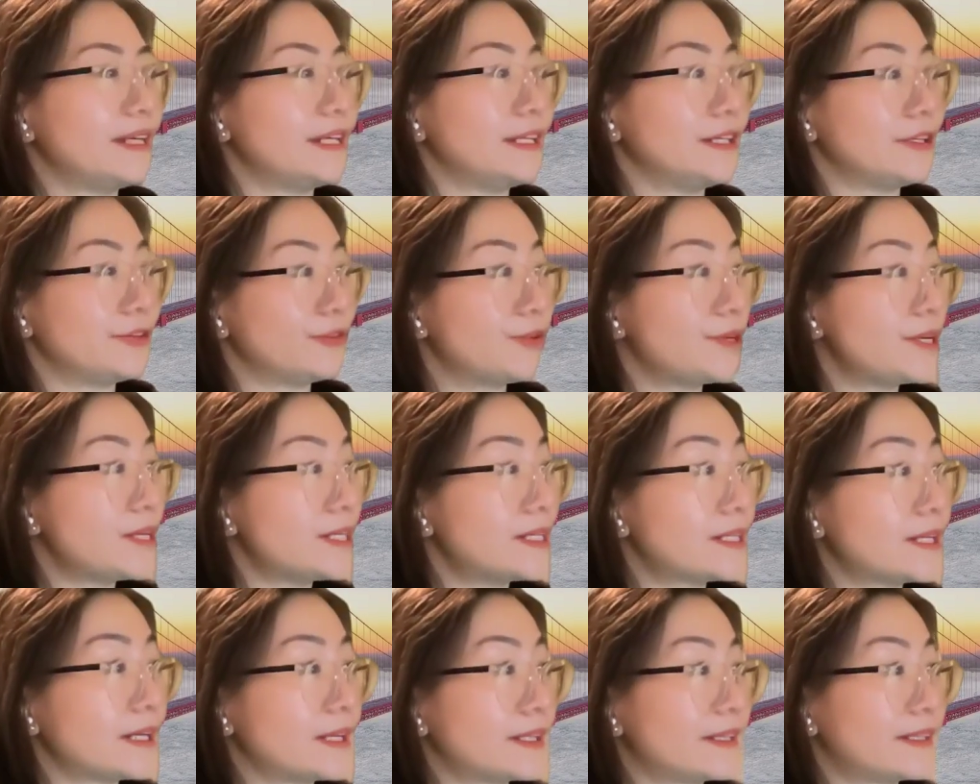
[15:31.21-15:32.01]

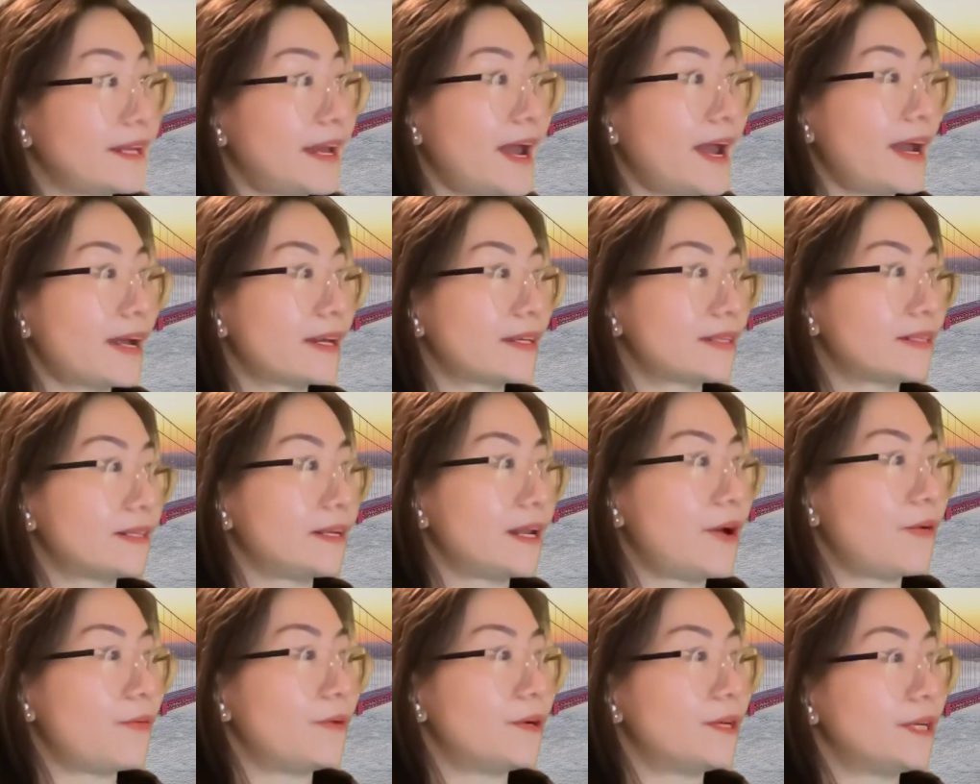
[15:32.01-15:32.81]
increased tax
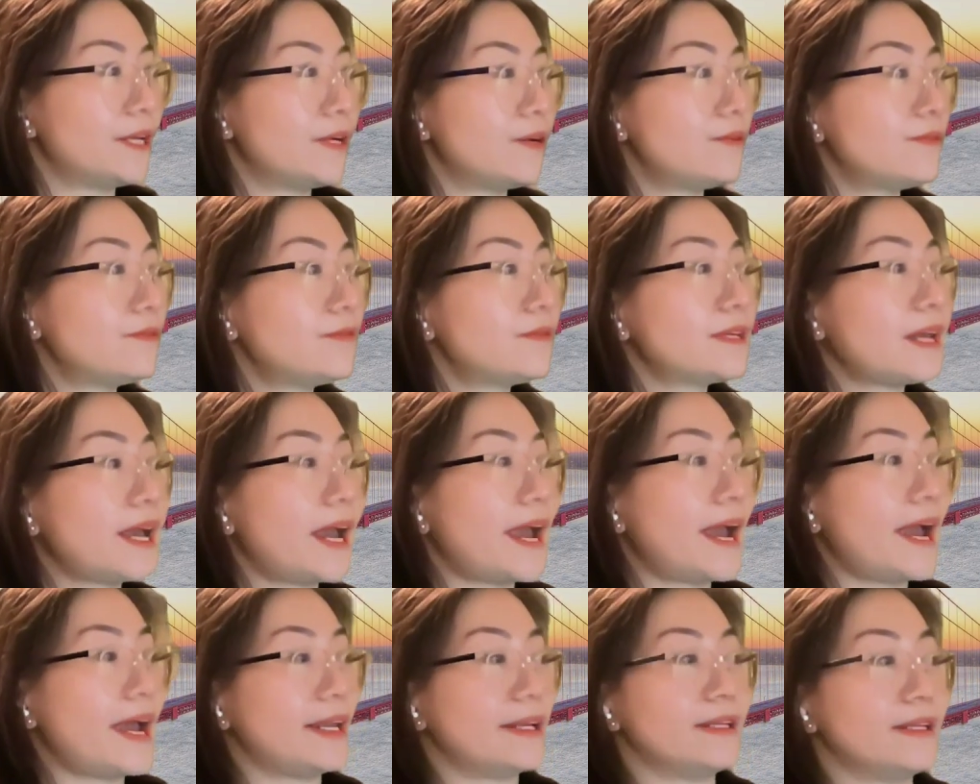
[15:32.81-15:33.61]
revenues
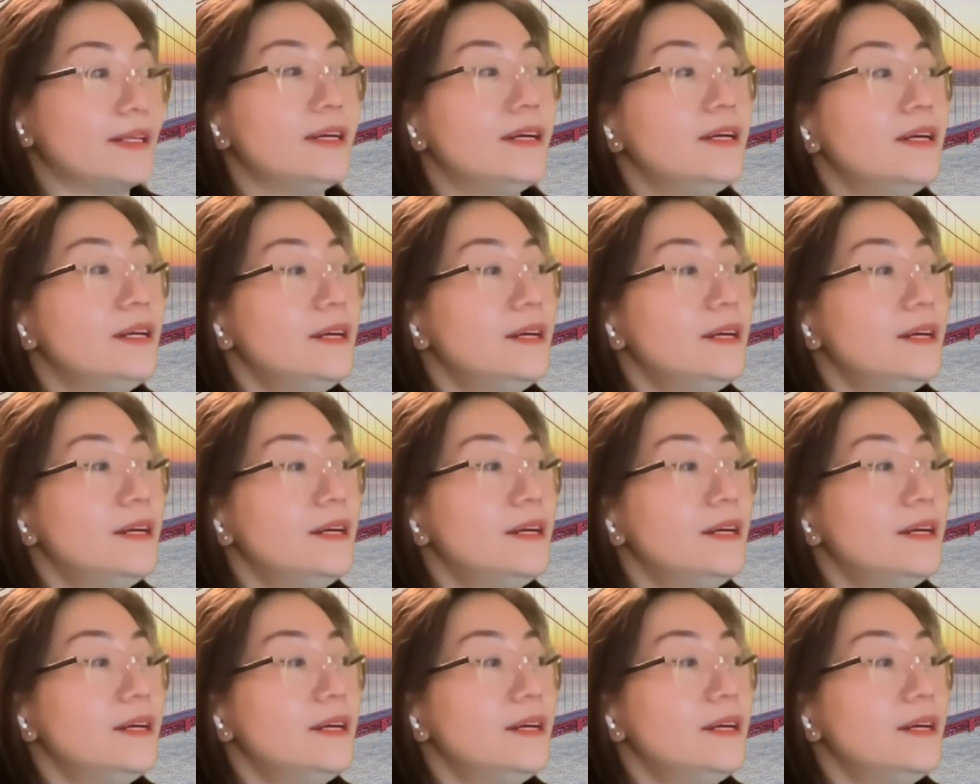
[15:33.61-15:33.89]
and